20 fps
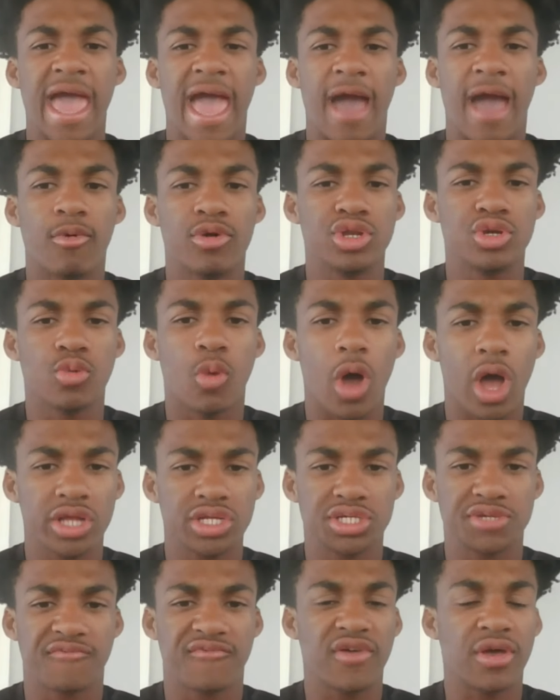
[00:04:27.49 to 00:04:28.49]
And when you watch
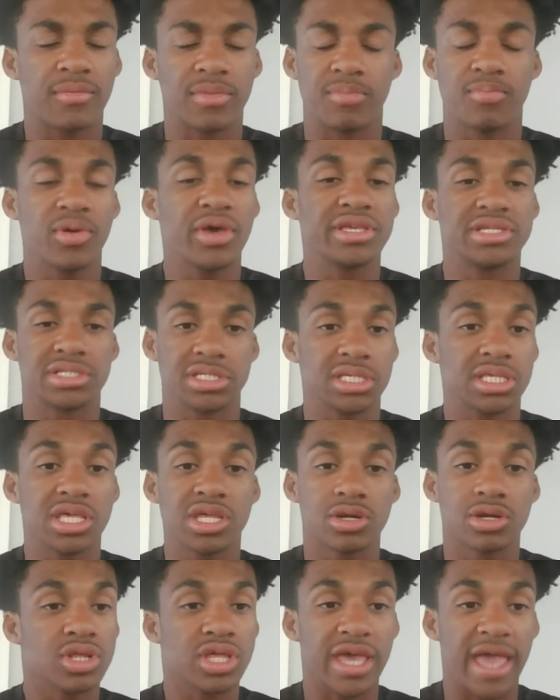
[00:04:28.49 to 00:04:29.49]
his film, he plays
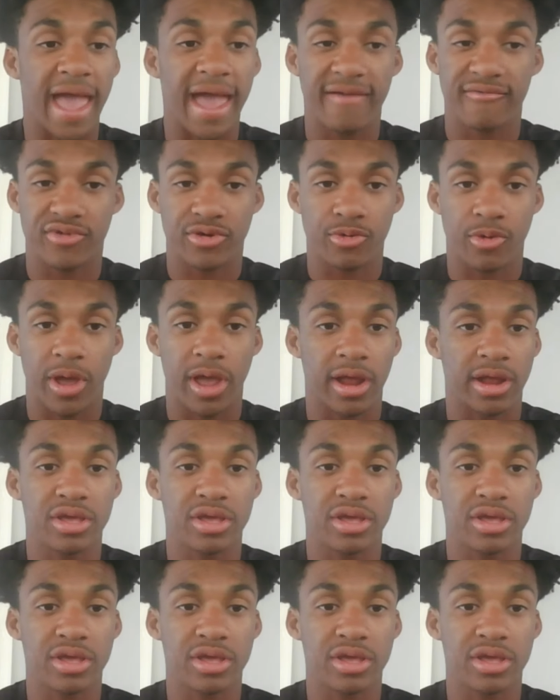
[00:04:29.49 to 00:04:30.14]
literally everywhere.